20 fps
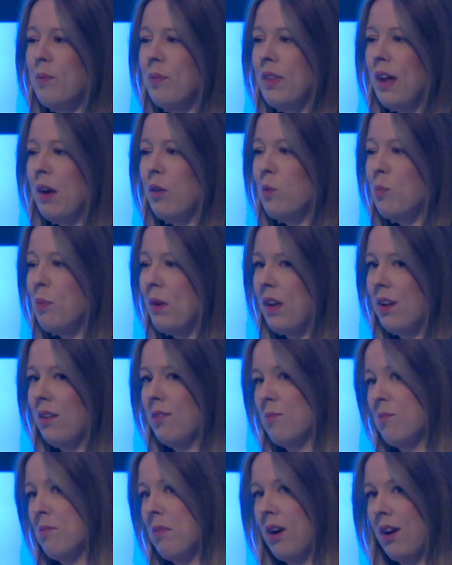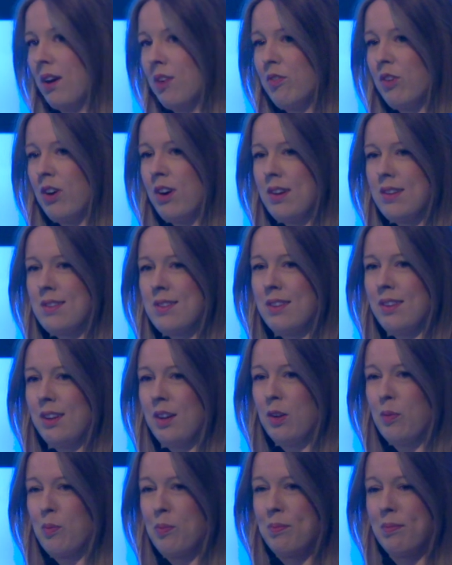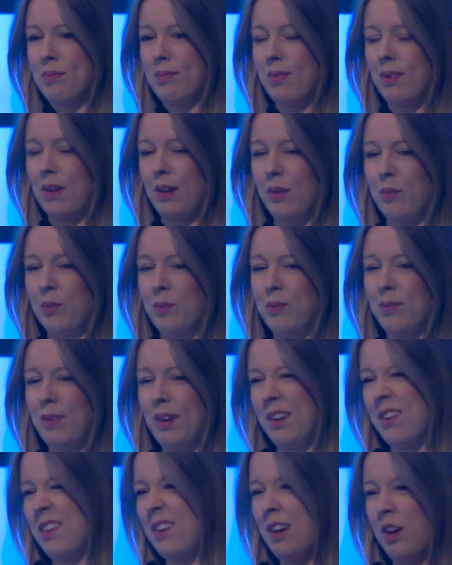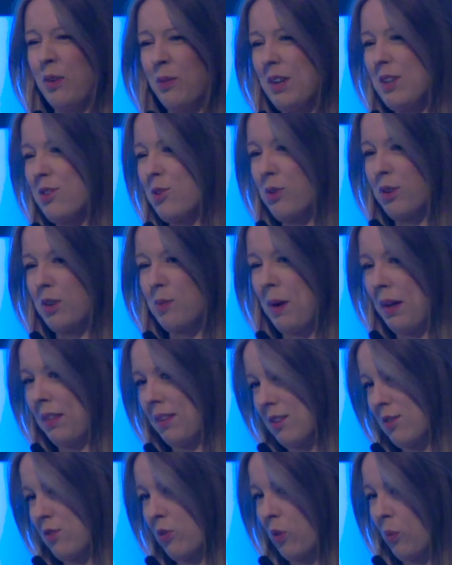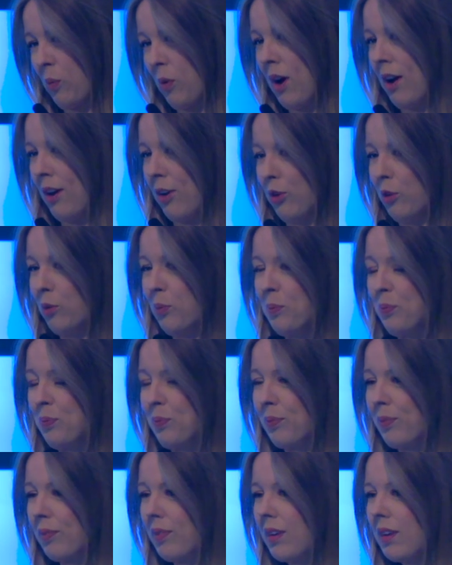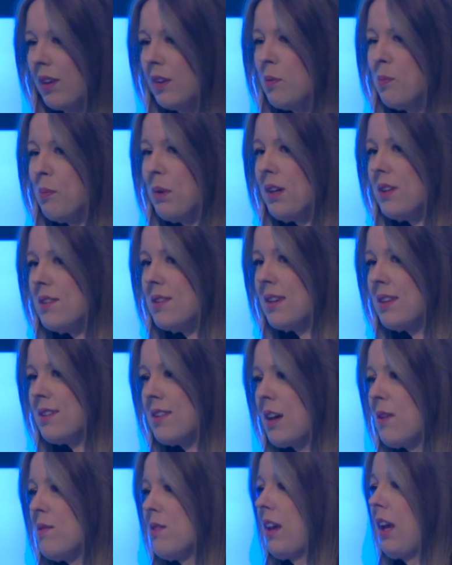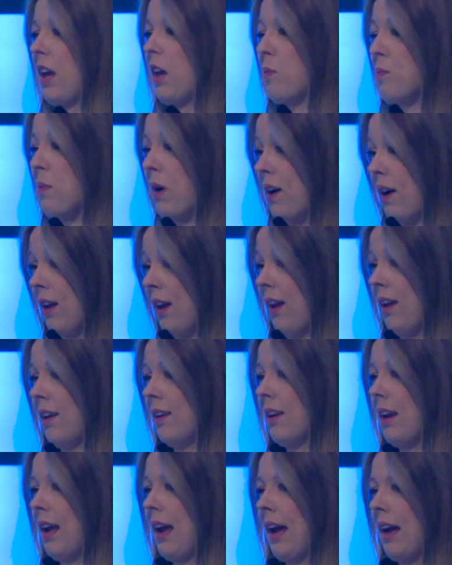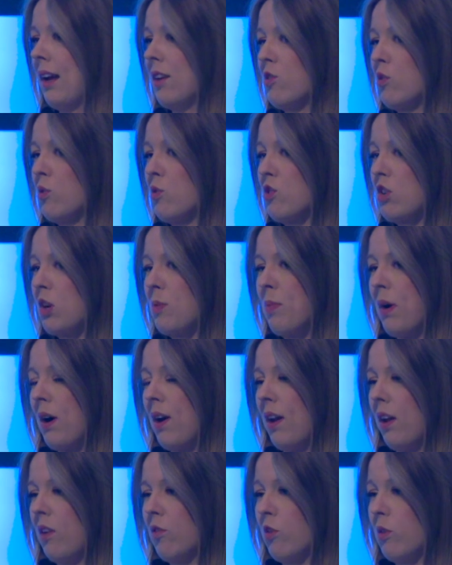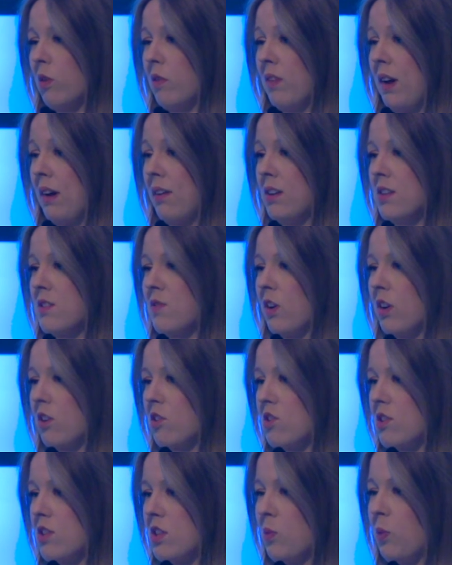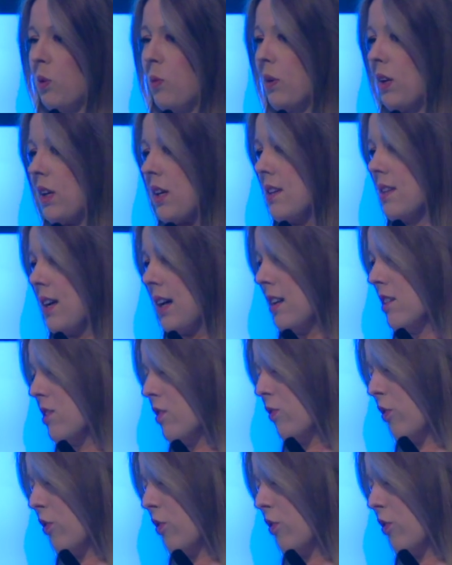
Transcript: that would be my advice, and that we talked about this for a while, but in terms of getting buy-in, and also buy-in from the various functions that we would need data